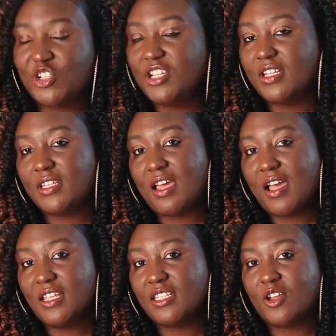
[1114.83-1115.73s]
She
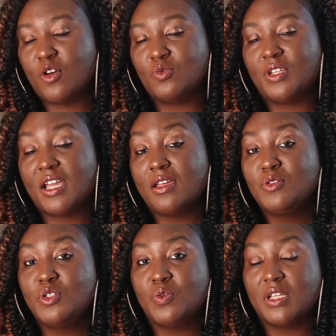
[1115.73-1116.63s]
decides to go
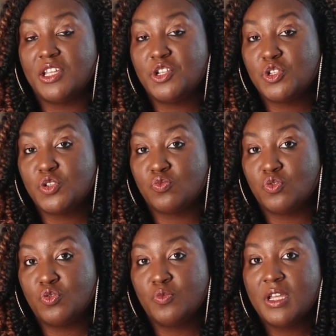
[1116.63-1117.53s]
down to Alicia's
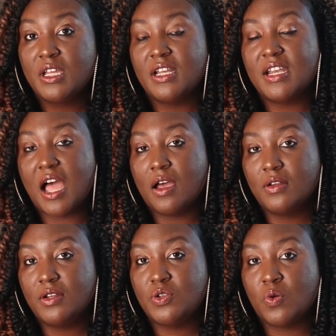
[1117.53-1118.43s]
room, knock
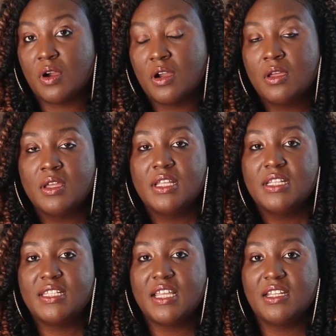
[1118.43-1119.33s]
on the door,
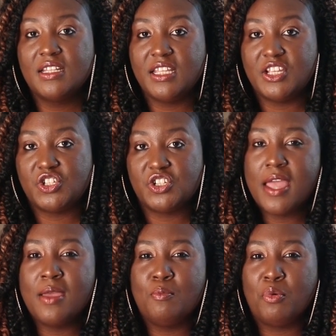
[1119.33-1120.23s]
tell Alicia,
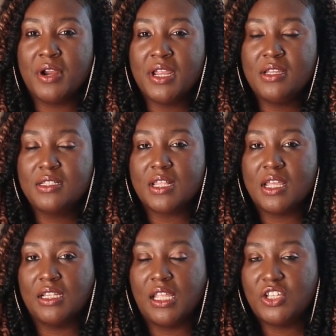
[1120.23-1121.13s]
and brings
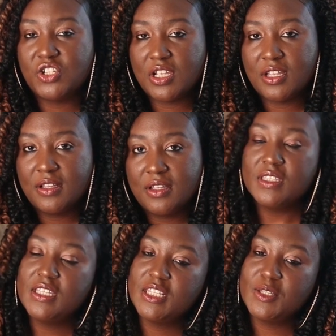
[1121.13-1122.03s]
Alicia
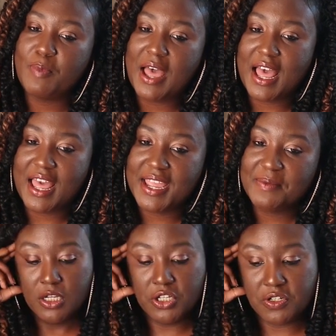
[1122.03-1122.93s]
to
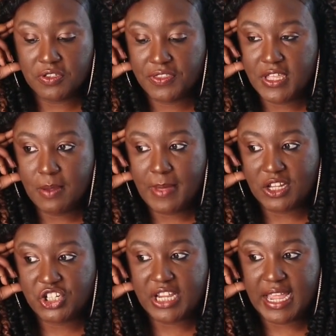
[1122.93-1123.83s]
spy. The thing
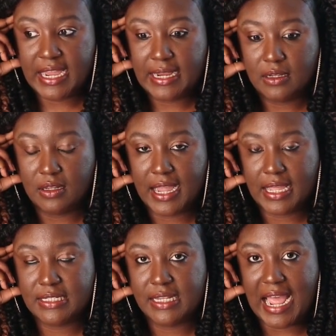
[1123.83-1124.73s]
about Shay, like
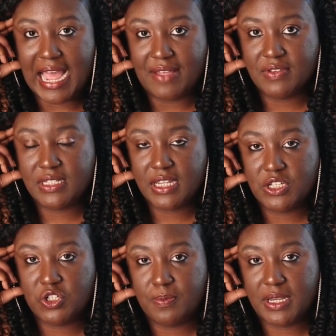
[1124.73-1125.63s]
I said, I haven't seen
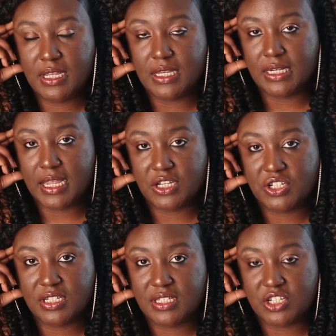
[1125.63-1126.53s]
too many
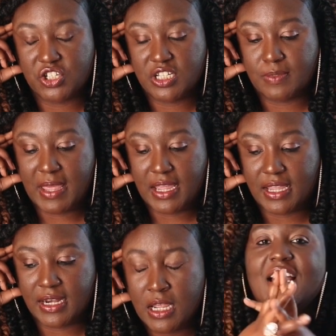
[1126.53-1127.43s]
connections that she's
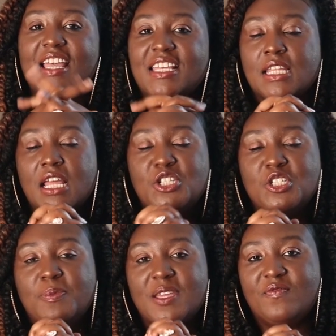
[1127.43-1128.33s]
making. It's like
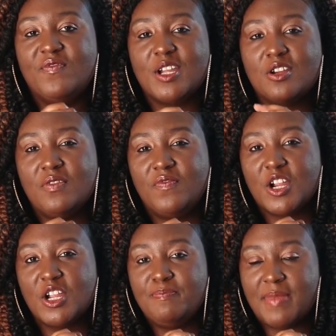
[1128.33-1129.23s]
she's being very,
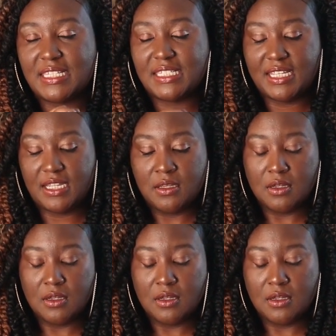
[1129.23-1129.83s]
very messy.